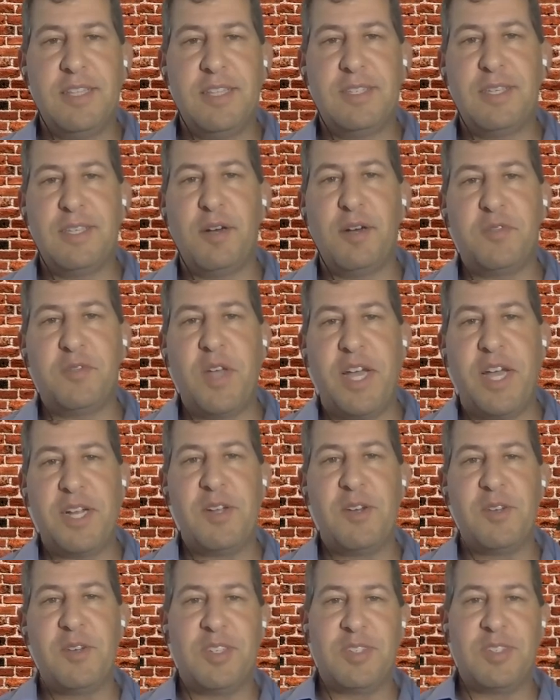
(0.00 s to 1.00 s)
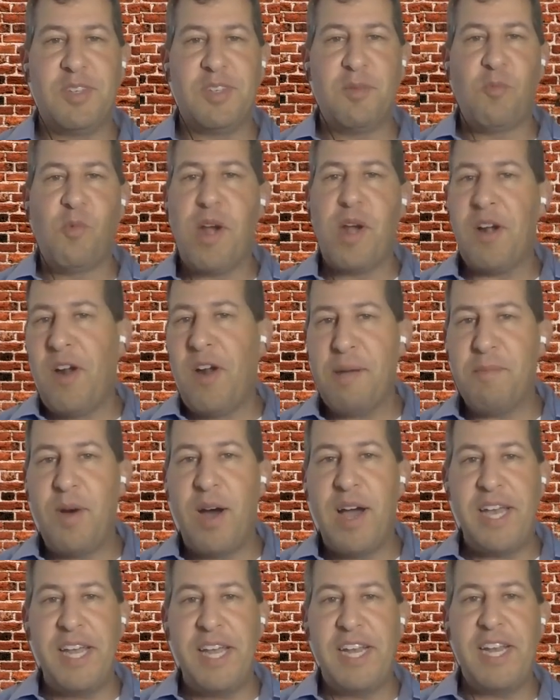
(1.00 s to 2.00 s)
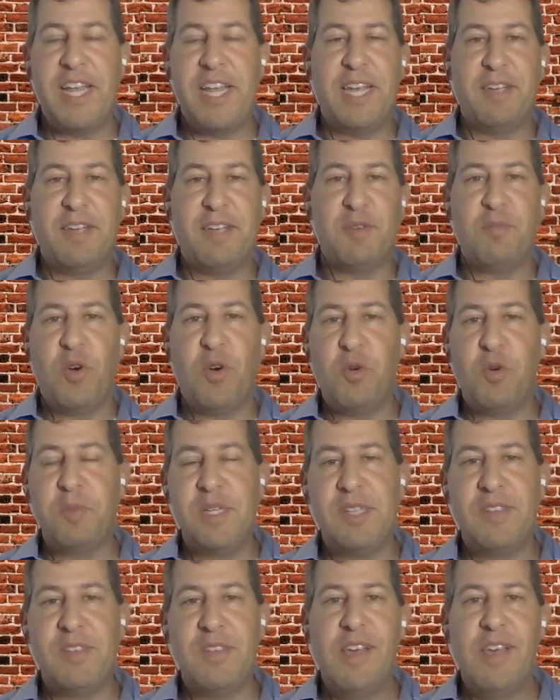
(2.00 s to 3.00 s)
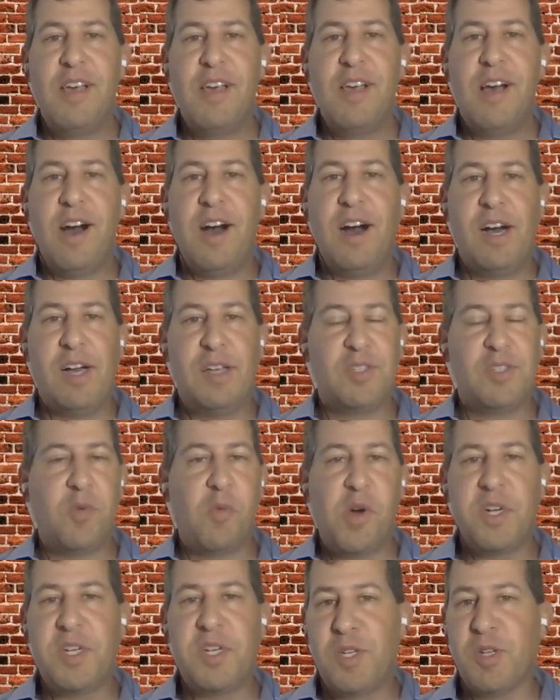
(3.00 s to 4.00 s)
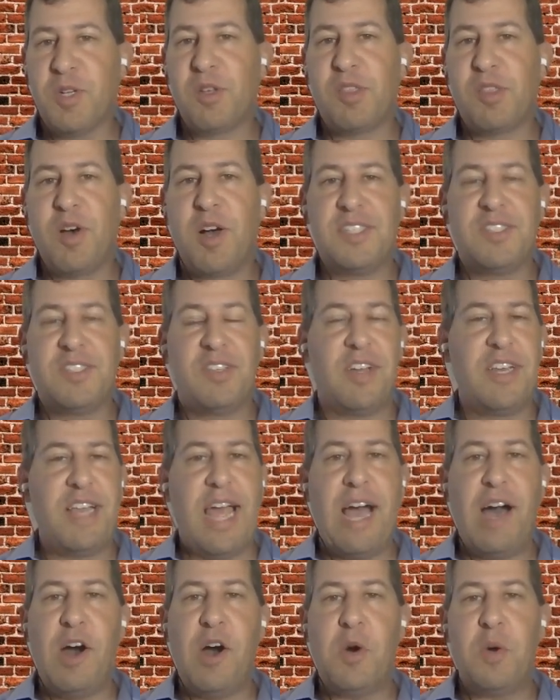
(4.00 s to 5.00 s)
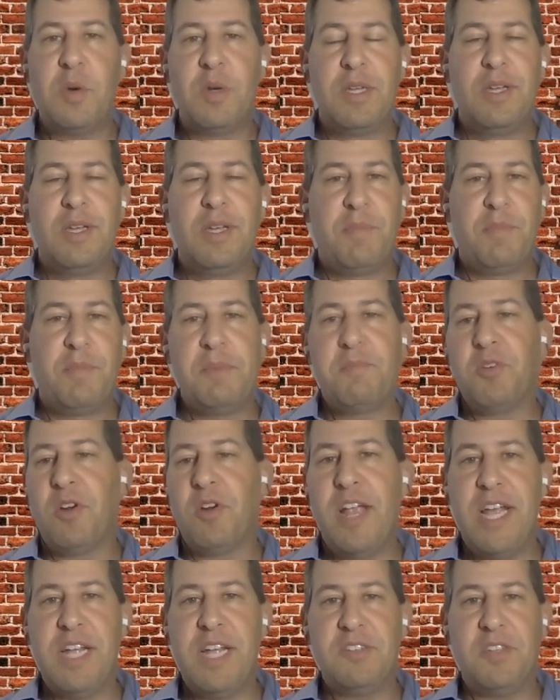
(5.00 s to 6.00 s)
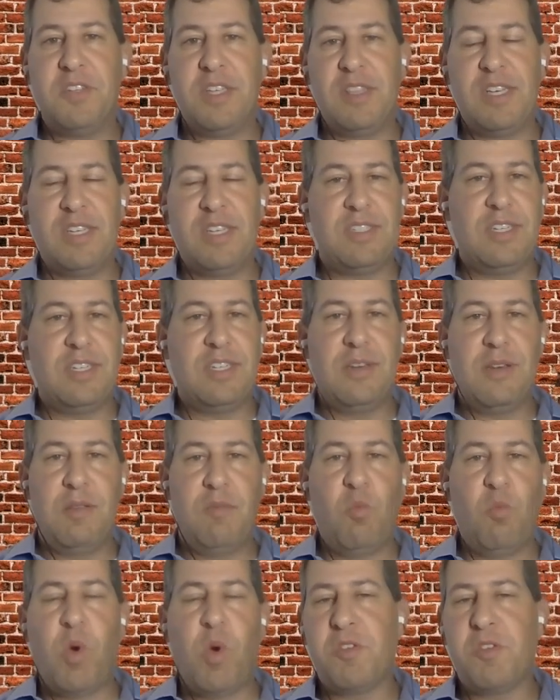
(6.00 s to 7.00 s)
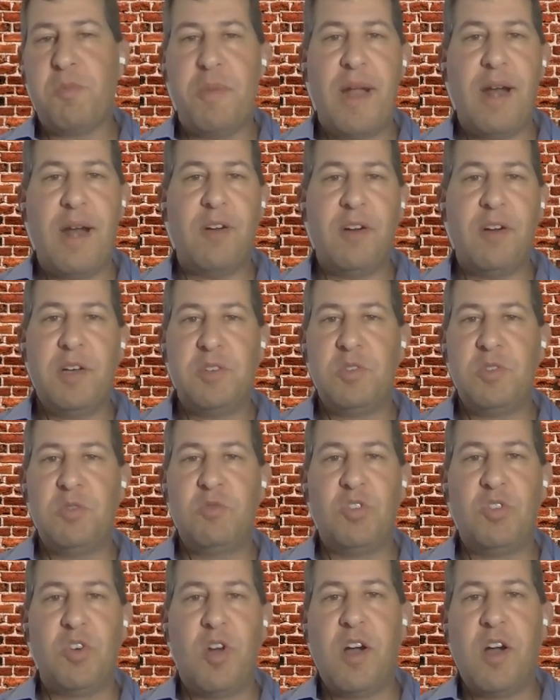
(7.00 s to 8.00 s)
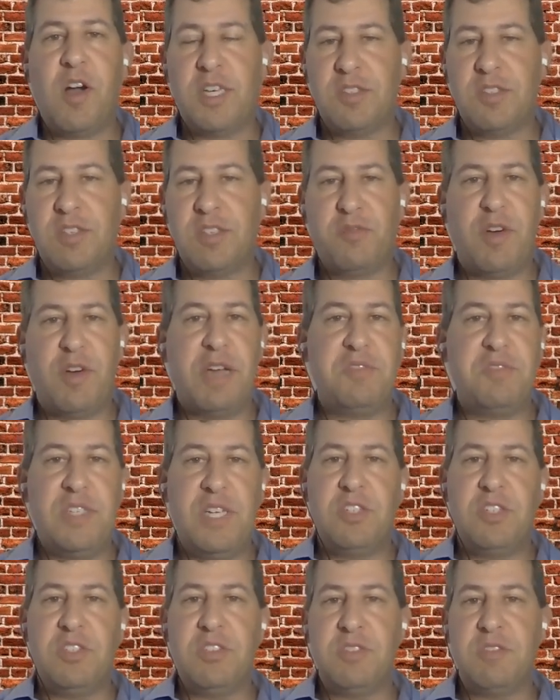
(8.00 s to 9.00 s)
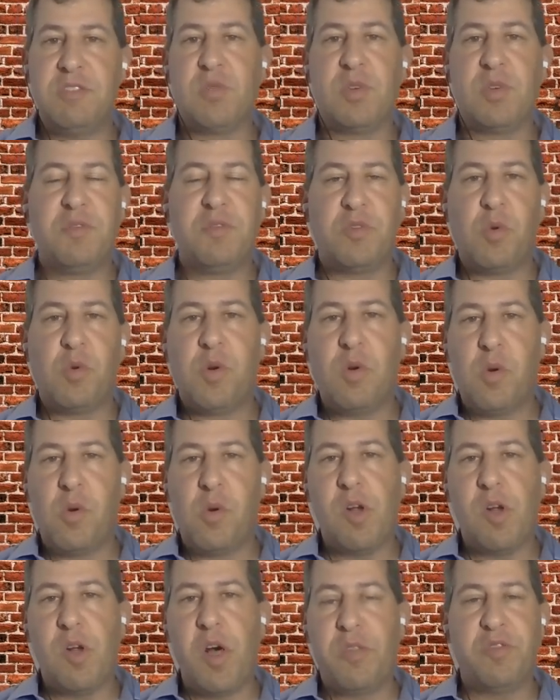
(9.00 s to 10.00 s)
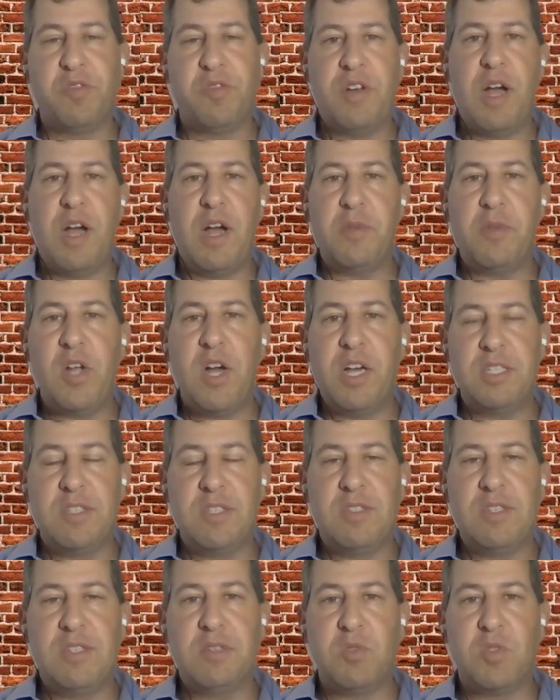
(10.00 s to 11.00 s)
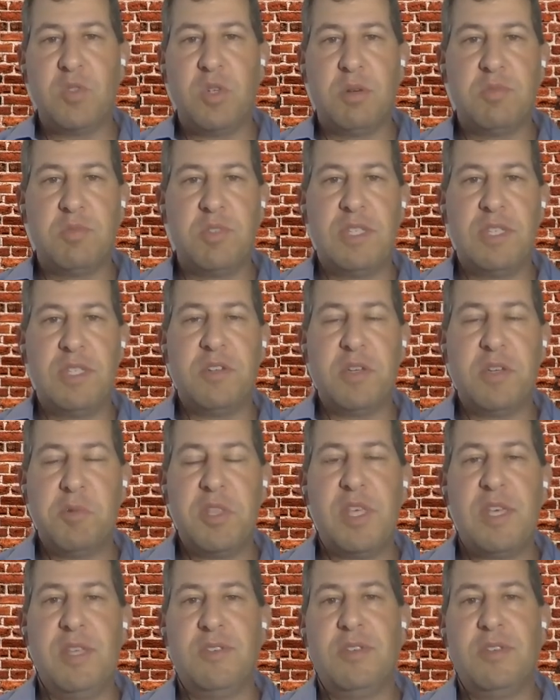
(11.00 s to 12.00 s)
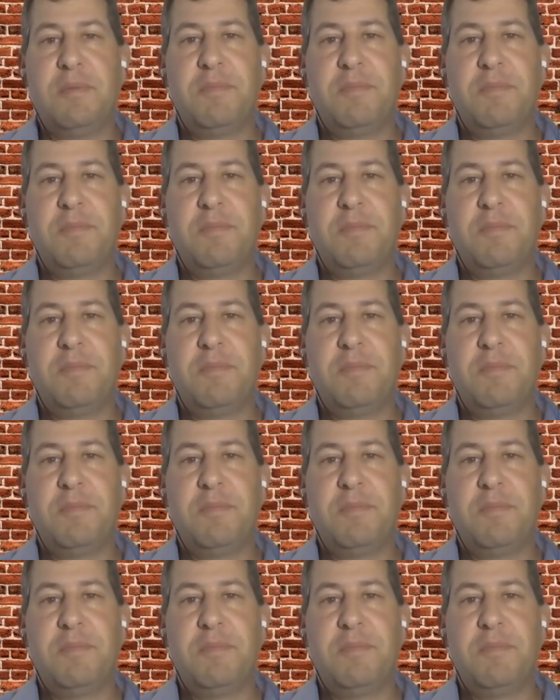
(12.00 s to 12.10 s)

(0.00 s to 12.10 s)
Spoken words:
self-diagnosis on where am I at any given moment. So what are your thoughts on how people are handling this, and what are the parallels you drawing to the 5 stages of grief or other phenomenon in terms of dealing with this?